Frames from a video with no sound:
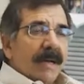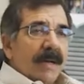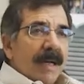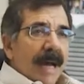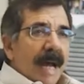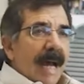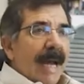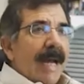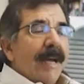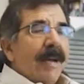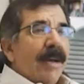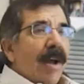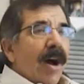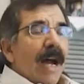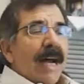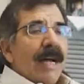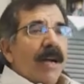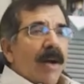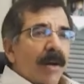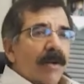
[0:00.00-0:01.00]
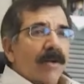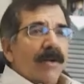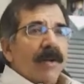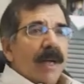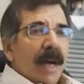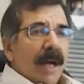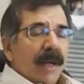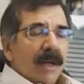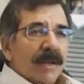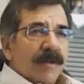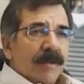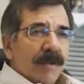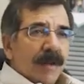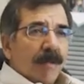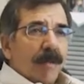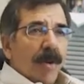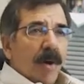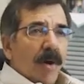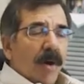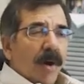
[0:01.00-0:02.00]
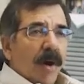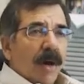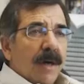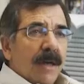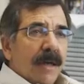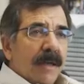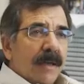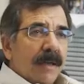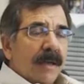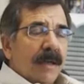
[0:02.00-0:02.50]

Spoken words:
$800-900 for the part.